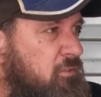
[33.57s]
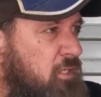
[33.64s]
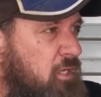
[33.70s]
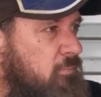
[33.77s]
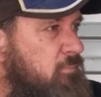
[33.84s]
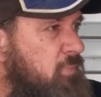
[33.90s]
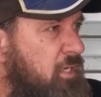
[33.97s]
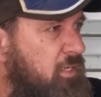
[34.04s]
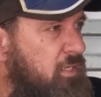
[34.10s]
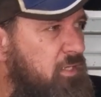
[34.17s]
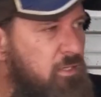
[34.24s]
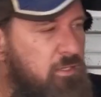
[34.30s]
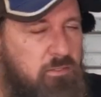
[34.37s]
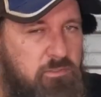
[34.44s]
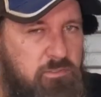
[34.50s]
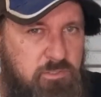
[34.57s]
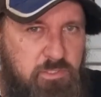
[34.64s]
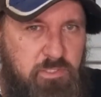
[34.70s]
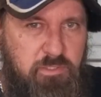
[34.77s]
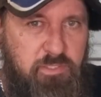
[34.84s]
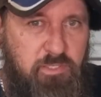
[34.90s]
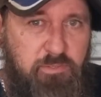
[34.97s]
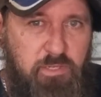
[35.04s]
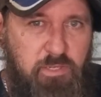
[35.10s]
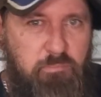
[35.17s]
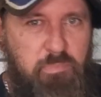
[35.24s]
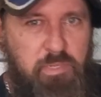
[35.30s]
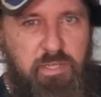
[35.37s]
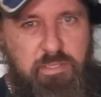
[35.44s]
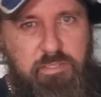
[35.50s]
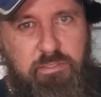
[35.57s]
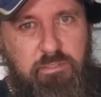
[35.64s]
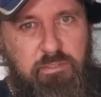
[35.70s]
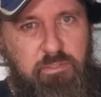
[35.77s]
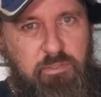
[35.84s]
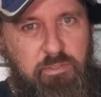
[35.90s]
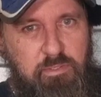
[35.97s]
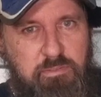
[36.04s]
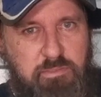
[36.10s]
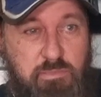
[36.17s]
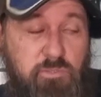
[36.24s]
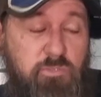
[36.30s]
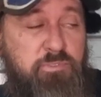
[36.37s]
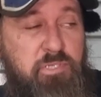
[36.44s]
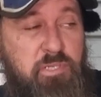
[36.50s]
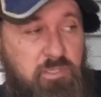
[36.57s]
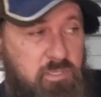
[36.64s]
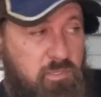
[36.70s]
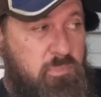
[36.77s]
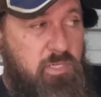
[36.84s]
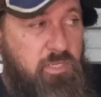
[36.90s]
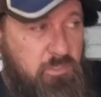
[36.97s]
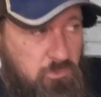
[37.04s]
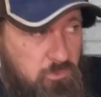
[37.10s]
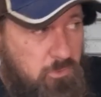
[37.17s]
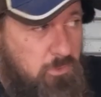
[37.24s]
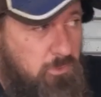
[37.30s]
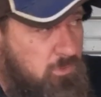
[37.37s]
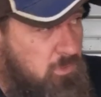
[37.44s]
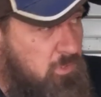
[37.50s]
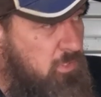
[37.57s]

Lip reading: come back how you think they'll come back. Sometimes they don't come back at all.